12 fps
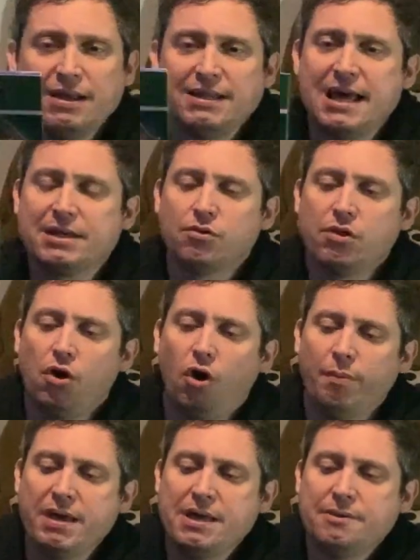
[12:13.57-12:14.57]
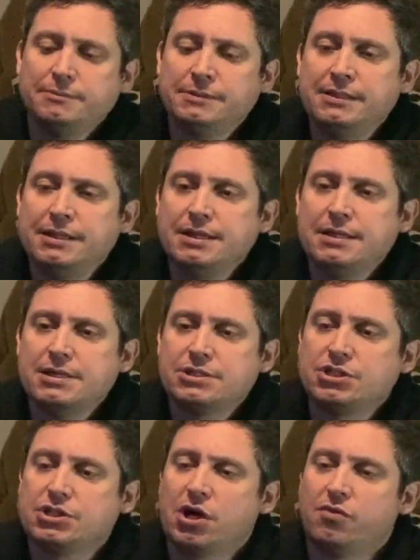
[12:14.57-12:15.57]
Lego The Hobbit.
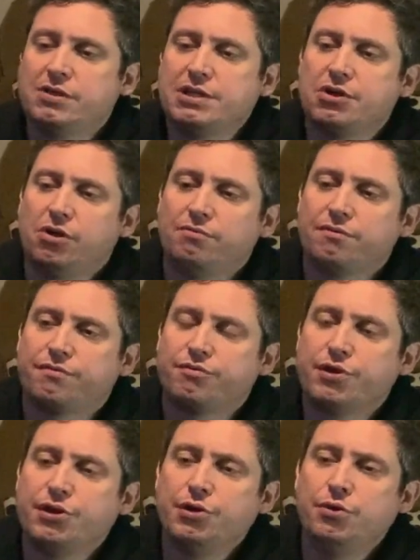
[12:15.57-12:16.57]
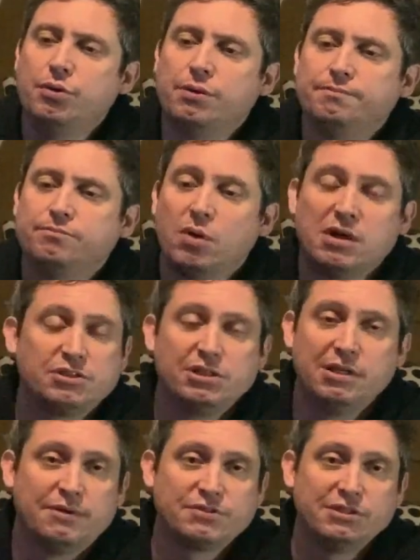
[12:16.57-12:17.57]
She's currently gone through, well, she
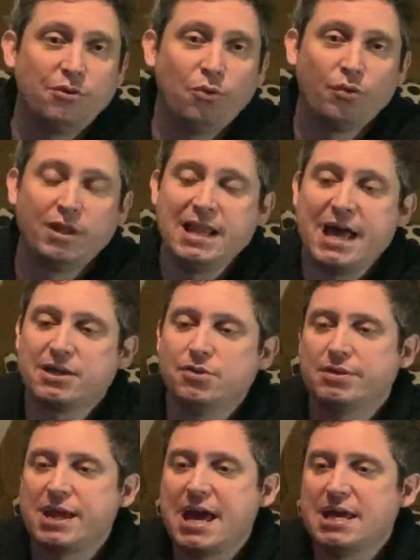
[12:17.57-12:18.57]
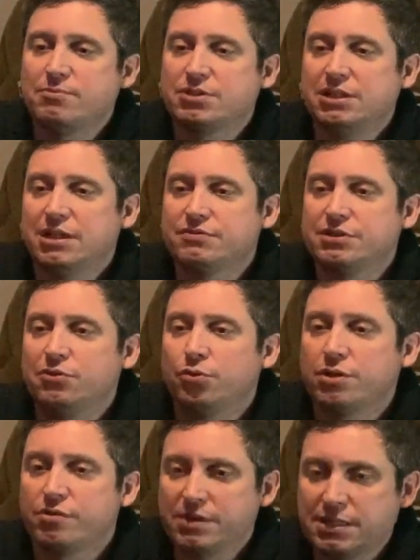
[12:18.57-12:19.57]
loves all the Lego games. She loves the Lord
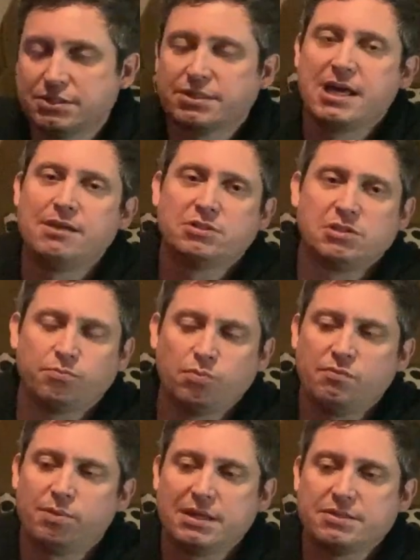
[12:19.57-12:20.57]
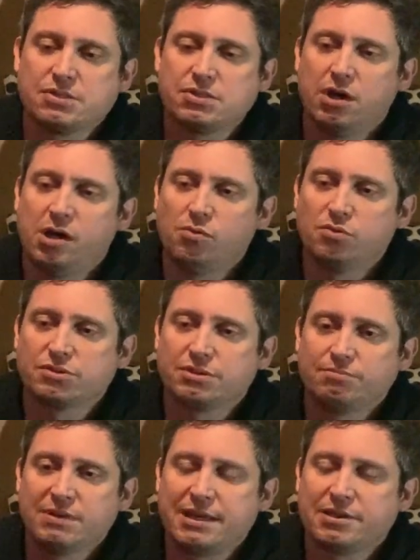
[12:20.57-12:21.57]
of the Rings games. We played the Star Wars
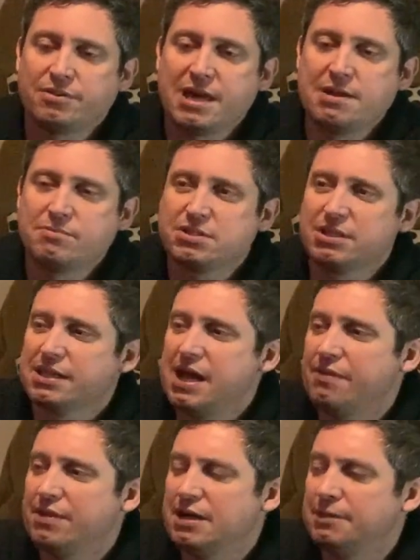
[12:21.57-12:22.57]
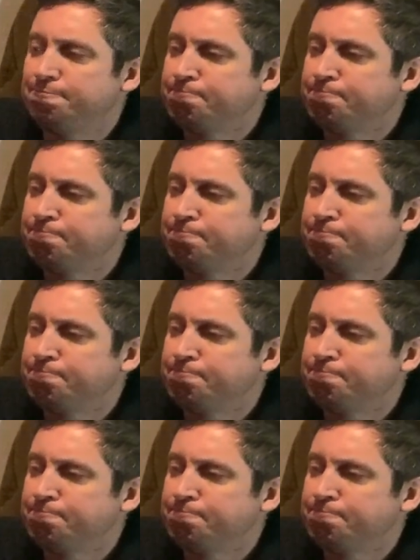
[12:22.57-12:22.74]
Lego games together.